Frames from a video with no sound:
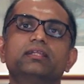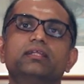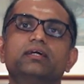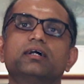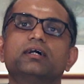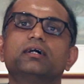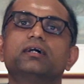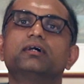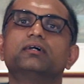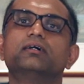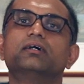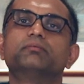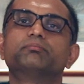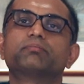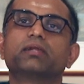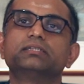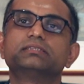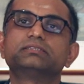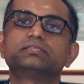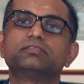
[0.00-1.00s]
The
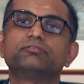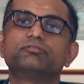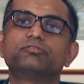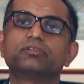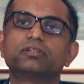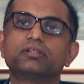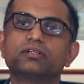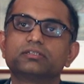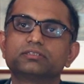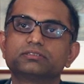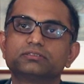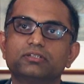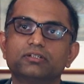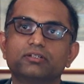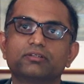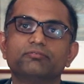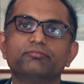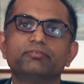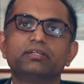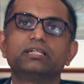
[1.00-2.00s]
prices of drugs
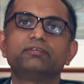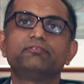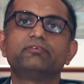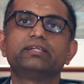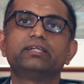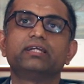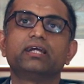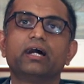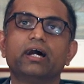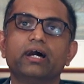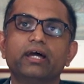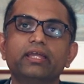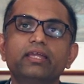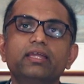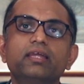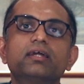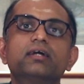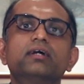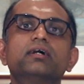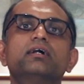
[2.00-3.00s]
are very, very
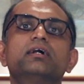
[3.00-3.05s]
high.